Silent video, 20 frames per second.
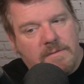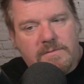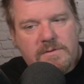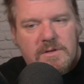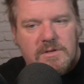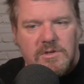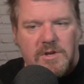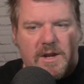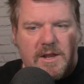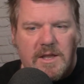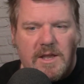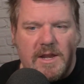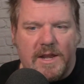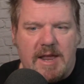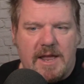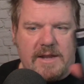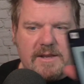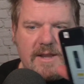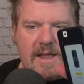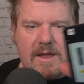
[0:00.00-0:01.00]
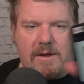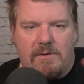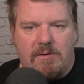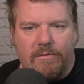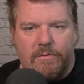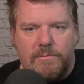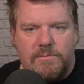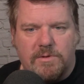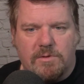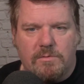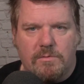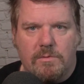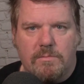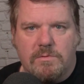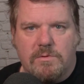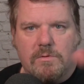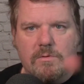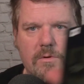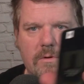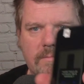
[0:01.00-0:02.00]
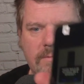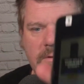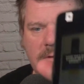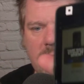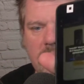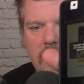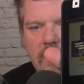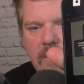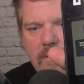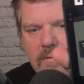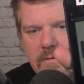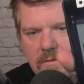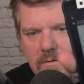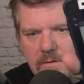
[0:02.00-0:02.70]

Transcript: it's trying to connect now. Oops. There you go.